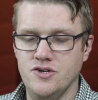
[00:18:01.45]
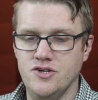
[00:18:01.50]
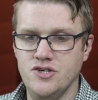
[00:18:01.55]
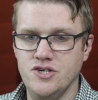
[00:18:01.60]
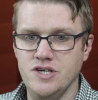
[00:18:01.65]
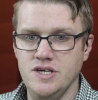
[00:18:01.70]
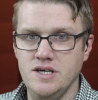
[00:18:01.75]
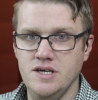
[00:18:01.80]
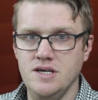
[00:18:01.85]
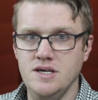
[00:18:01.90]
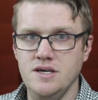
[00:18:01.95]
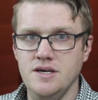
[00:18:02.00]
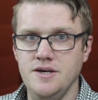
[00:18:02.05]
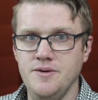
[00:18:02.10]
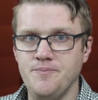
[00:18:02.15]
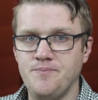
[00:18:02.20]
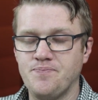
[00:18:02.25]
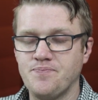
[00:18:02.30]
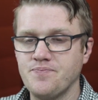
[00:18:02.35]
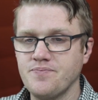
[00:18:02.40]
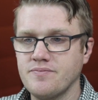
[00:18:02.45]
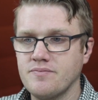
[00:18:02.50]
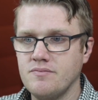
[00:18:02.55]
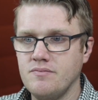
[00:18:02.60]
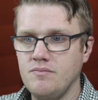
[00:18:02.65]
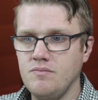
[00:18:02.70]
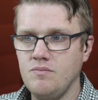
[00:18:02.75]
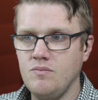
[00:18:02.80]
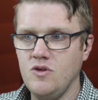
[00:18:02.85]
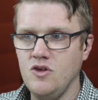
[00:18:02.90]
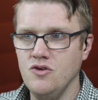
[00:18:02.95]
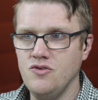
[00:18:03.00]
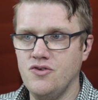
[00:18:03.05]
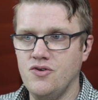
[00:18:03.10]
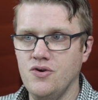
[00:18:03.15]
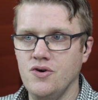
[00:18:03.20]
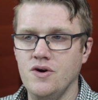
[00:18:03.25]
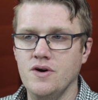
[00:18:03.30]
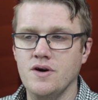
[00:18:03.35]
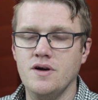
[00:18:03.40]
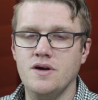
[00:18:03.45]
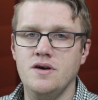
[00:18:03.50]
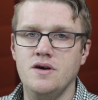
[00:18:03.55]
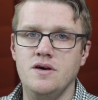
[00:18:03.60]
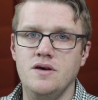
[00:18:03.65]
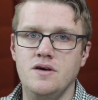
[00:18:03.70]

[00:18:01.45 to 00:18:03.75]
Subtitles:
she took